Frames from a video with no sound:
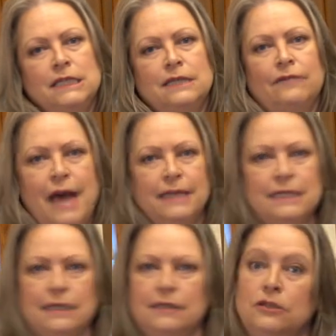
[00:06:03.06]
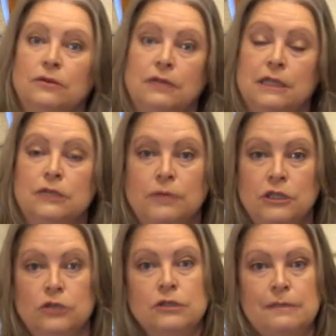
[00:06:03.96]
of acid to this
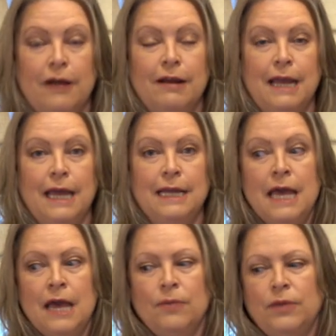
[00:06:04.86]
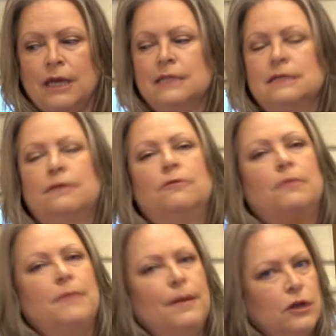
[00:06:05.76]
reduced marinade, because
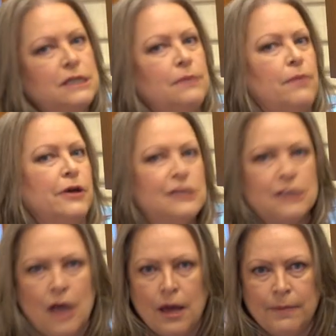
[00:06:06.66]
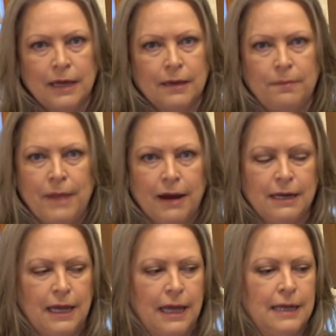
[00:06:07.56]
remember, it's a balsamic
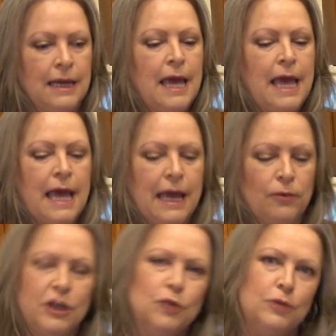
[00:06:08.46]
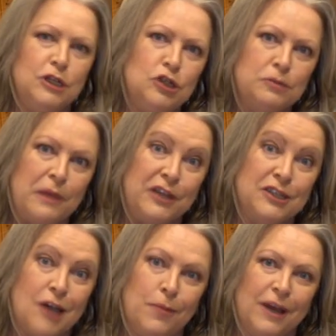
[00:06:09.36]
marinade, and when you reduce
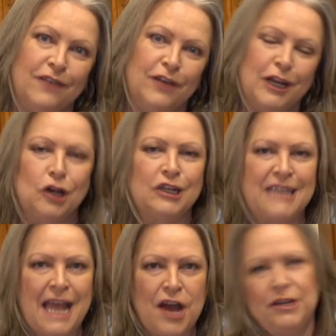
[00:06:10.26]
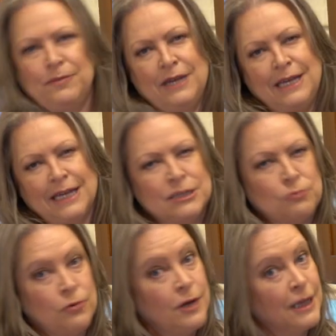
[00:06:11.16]
balsamic vinegar down, it gets
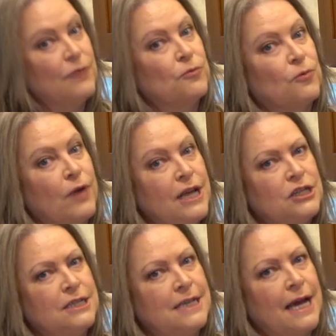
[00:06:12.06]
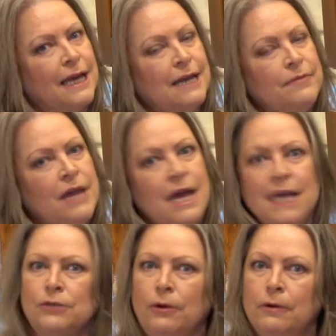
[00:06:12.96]
really rich and decadent.
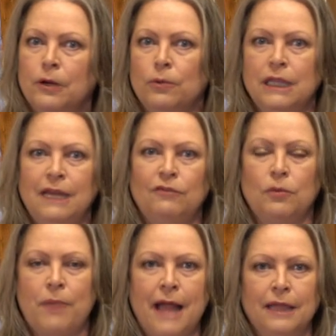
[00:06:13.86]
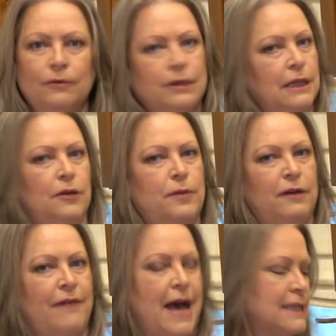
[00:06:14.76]
So we want to relieve the palate with a little bit
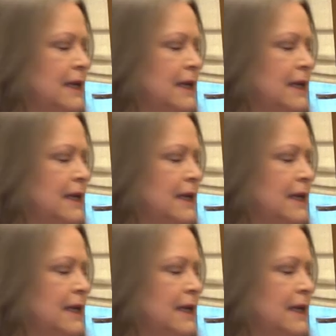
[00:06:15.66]
of acid.